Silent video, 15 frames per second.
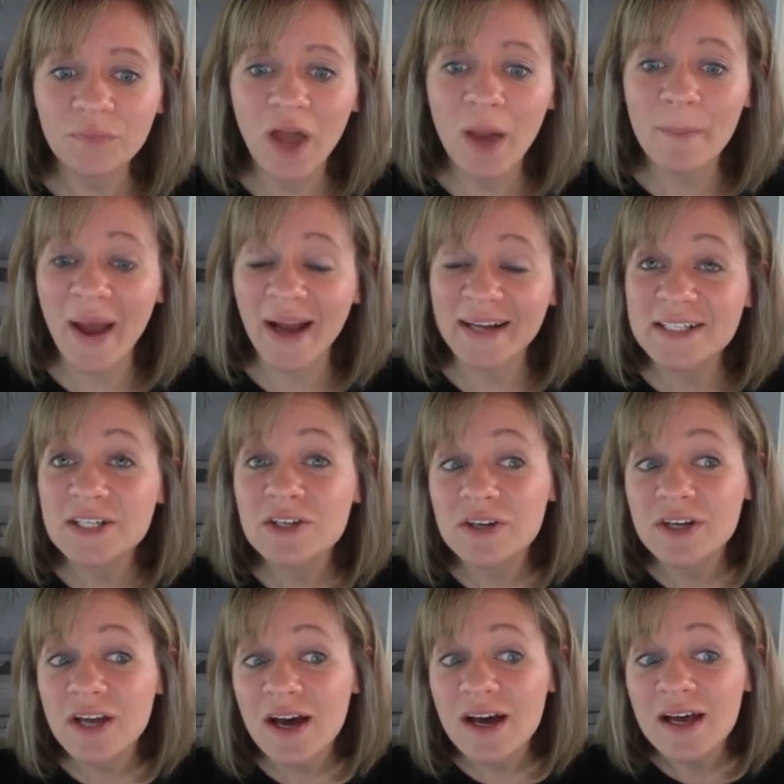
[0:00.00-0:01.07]
A
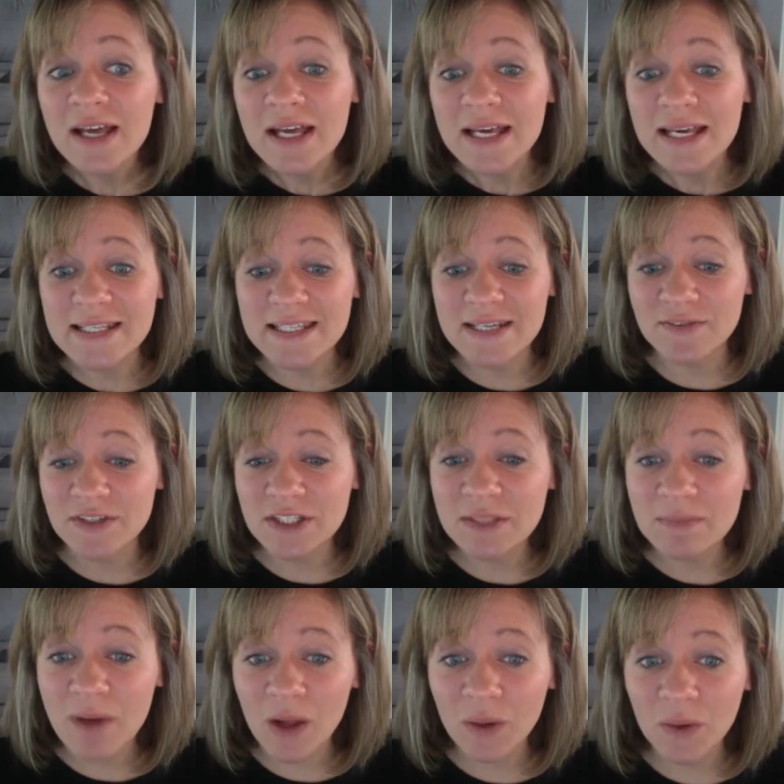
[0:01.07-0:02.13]
bacteria is even
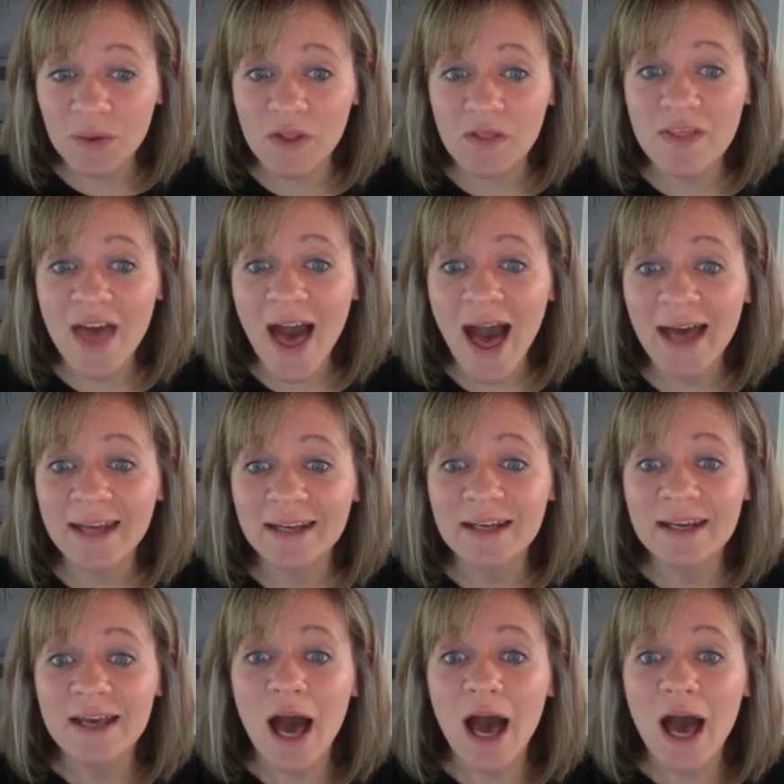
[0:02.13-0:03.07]
smaller than that.